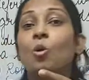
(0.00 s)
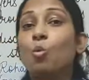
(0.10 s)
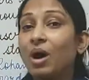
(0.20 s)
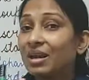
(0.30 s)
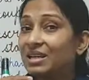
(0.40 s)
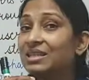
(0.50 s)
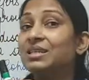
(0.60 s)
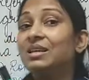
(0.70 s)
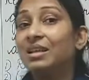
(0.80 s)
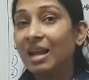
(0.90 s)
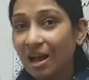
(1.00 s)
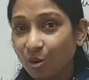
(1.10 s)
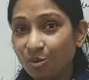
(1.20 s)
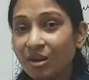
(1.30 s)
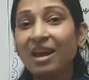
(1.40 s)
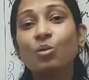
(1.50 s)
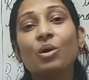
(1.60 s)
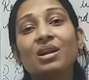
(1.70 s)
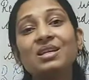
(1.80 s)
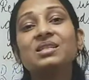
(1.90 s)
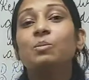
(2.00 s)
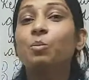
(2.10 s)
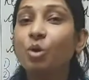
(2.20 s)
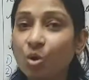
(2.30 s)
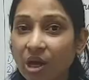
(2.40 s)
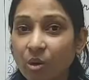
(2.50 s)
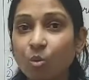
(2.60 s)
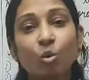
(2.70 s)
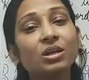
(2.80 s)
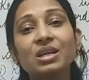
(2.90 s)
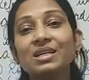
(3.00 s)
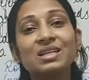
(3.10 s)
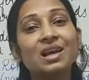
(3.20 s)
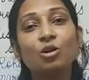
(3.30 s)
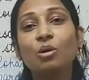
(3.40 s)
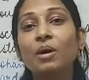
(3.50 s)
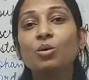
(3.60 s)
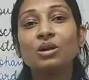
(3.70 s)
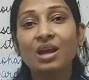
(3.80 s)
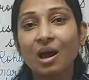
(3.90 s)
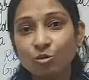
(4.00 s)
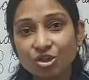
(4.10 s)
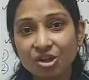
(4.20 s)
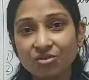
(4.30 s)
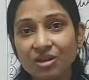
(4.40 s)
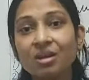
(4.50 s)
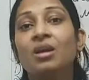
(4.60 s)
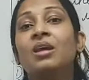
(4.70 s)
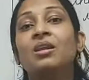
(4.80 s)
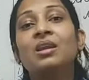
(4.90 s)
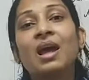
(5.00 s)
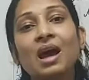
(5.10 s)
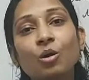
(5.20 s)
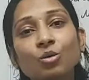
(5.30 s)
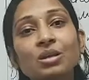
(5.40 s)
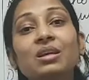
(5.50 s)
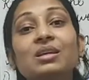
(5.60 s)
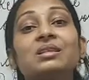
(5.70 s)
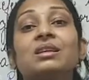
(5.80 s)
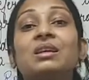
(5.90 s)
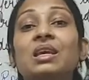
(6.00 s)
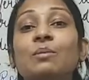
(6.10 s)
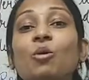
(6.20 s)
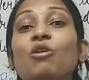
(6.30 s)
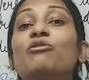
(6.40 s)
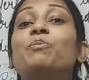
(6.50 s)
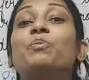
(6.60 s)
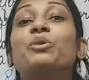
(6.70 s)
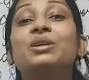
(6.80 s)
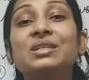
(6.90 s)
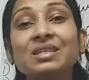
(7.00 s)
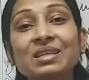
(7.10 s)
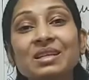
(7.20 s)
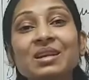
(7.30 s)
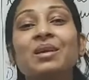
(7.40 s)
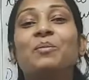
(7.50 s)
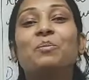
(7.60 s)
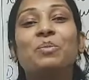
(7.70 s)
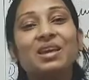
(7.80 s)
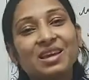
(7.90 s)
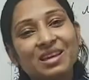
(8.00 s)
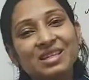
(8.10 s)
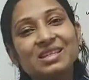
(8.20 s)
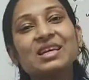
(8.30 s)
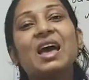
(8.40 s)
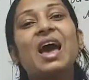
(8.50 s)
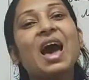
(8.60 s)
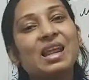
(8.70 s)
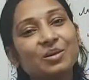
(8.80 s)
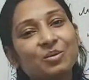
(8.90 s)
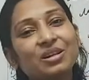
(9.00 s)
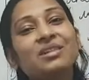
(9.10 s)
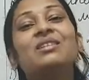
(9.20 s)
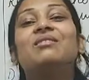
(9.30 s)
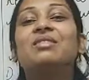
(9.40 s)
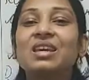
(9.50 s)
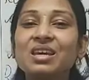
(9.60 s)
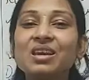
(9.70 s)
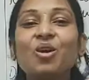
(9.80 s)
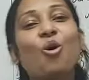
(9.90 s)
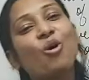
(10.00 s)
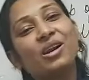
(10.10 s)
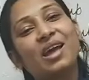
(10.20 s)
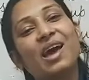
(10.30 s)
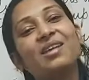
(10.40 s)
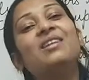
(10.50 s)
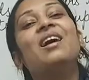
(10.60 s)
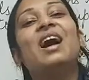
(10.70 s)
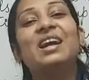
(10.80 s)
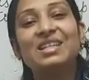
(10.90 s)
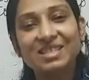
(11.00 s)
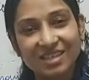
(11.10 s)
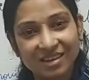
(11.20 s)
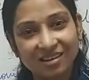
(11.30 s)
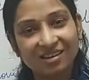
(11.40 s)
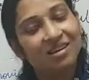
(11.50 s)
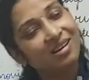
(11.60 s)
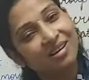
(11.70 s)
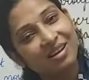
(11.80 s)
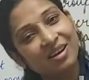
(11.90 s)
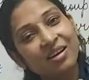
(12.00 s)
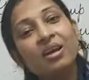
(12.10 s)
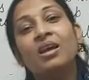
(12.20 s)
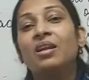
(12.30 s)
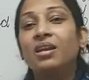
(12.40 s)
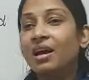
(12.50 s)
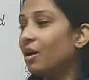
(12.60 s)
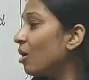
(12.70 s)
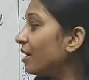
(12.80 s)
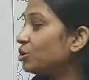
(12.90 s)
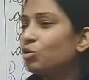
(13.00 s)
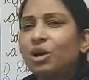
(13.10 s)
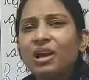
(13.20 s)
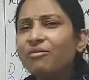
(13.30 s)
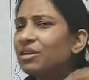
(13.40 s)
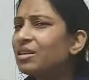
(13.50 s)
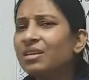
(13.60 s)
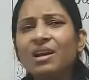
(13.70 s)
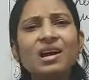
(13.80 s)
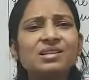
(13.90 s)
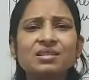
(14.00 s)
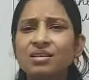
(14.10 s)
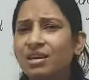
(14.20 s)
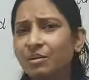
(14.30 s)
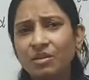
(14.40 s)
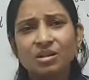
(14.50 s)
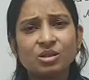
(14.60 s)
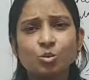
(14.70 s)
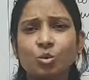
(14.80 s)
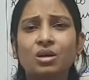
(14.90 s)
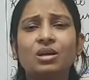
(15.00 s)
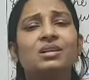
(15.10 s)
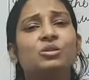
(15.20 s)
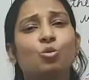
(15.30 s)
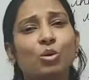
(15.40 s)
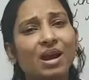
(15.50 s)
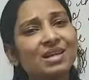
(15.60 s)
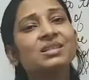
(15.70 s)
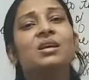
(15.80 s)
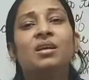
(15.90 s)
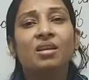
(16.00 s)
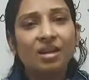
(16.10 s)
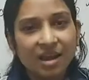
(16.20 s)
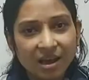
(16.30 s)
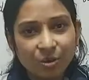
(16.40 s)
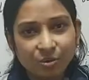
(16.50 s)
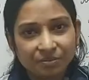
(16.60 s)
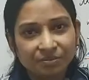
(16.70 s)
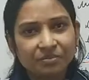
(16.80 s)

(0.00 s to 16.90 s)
One is noun and one is pronoun. What did I tell you about noun, children? Noun is a name of a person, place, animal, thing or an idea. Clear? Now I told you everything that has a name in this world is known as noun.